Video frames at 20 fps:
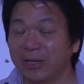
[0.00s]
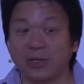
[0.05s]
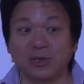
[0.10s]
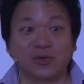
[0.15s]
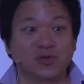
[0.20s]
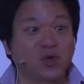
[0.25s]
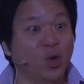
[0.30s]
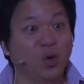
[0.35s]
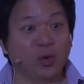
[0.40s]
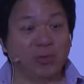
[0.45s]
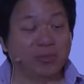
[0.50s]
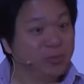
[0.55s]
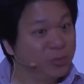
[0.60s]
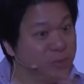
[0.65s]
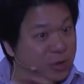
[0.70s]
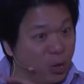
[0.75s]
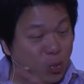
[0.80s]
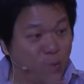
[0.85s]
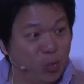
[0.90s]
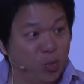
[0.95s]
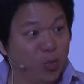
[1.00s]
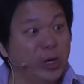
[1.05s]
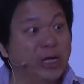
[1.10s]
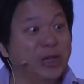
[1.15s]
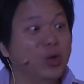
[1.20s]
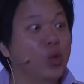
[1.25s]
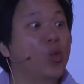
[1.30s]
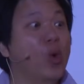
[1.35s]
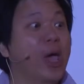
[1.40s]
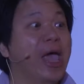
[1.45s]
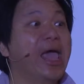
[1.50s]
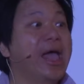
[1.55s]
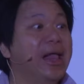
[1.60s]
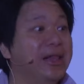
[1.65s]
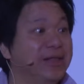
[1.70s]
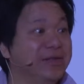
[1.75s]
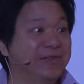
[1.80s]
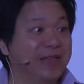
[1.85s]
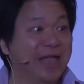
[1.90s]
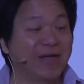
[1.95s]
So the word
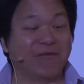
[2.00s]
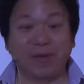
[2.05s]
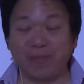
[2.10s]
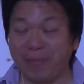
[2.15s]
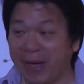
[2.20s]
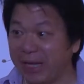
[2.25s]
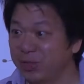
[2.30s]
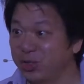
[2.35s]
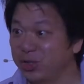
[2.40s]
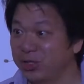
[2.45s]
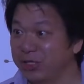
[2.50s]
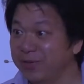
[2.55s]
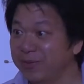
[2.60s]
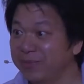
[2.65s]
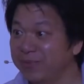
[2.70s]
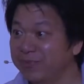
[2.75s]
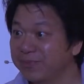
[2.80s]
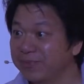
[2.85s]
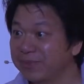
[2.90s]
whale is never mentioned.